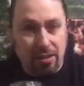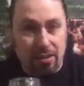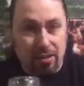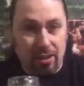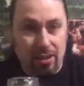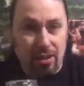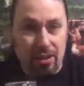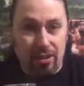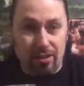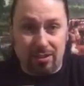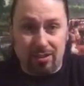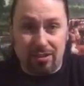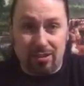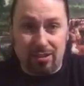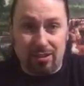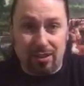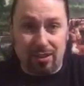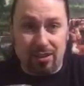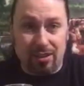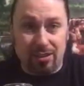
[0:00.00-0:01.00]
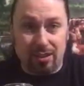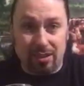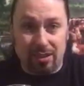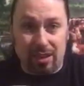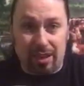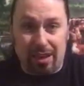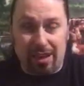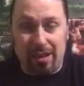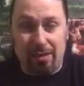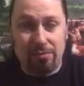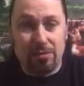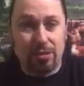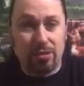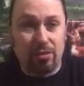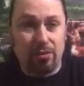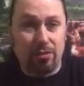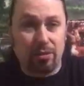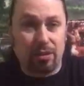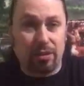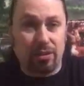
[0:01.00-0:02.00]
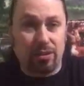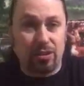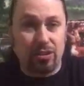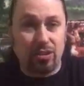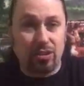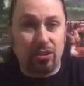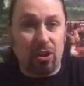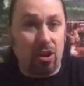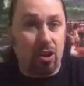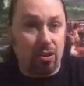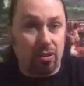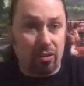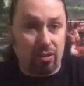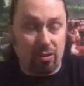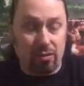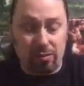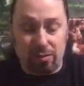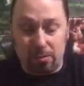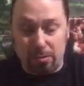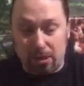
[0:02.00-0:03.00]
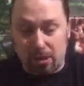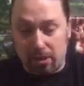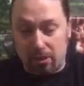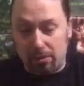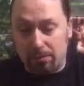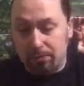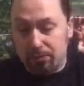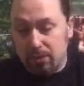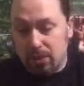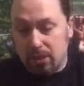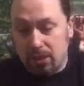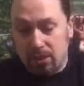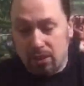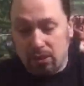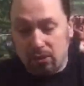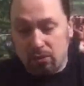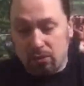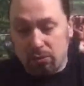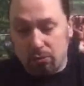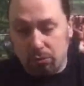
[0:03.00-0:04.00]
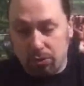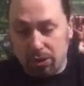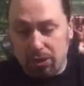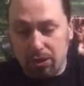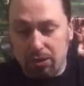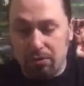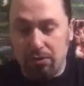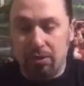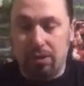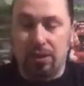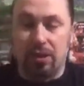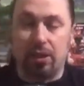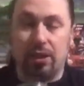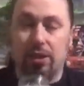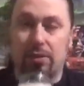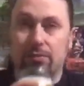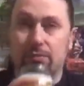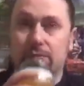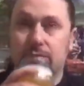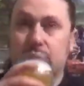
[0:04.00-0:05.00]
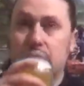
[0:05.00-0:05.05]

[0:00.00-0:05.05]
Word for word: this is an absolutely stonker of a beer. Really, really good.